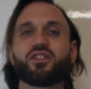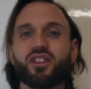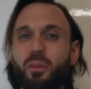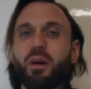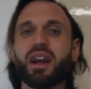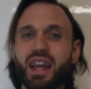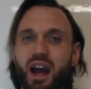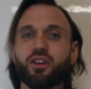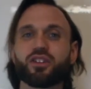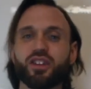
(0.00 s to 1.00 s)
of somebody
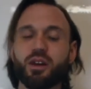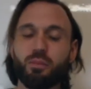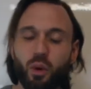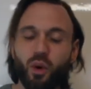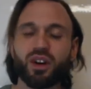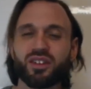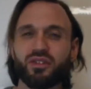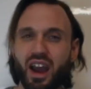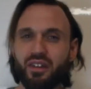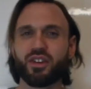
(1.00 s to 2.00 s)
else, the importance
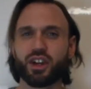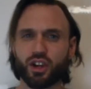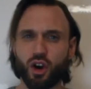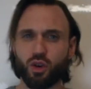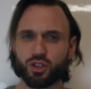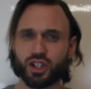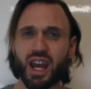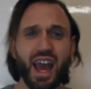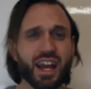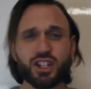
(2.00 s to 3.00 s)
of having a coach.
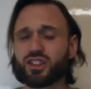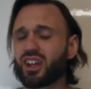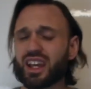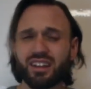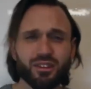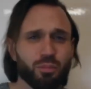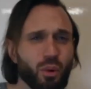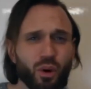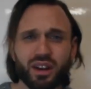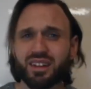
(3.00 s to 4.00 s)
And just like it's
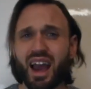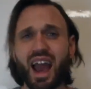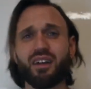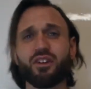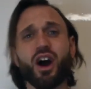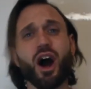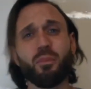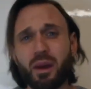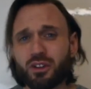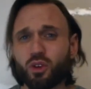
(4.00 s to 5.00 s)
important to have a
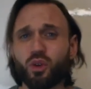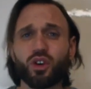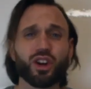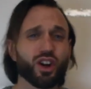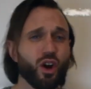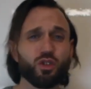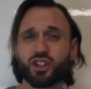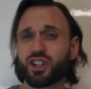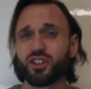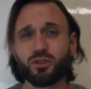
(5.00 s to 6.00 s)
mentor or a
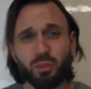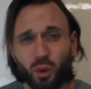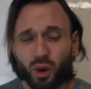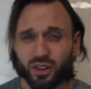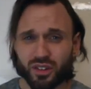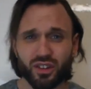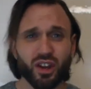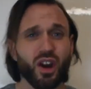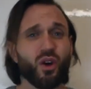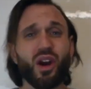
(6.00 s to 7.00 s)
coach in sports
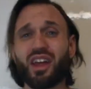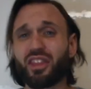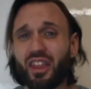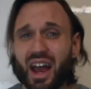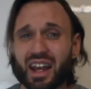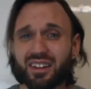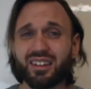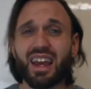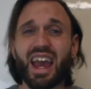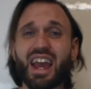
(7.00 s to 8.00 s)
or
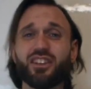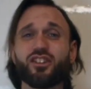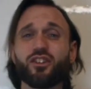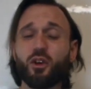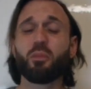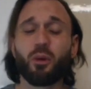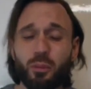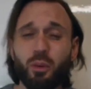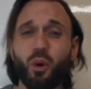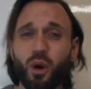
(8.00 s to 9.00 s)
athletics, it's super
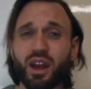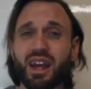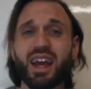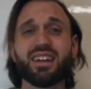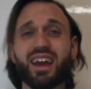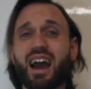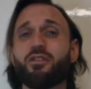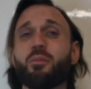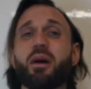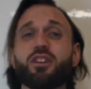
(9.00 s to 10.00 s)
important to
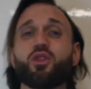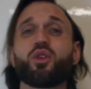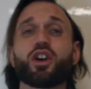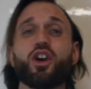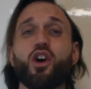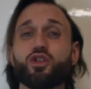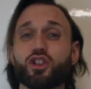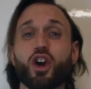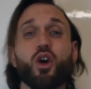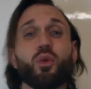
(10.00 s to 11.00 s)
have a mentor and
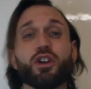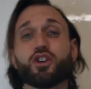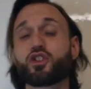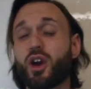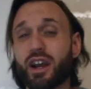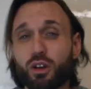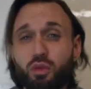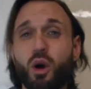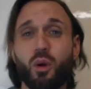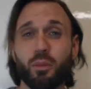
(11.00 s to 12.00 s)
coach when you're trying to
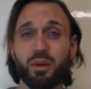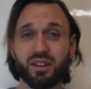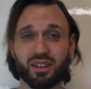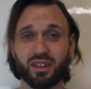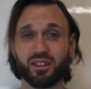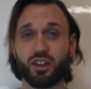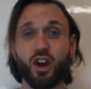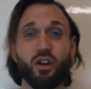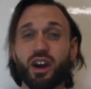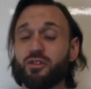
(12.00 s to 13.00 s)
grow a business,
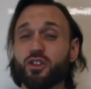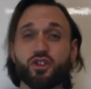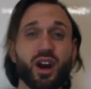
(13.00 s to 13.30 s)
right? If you're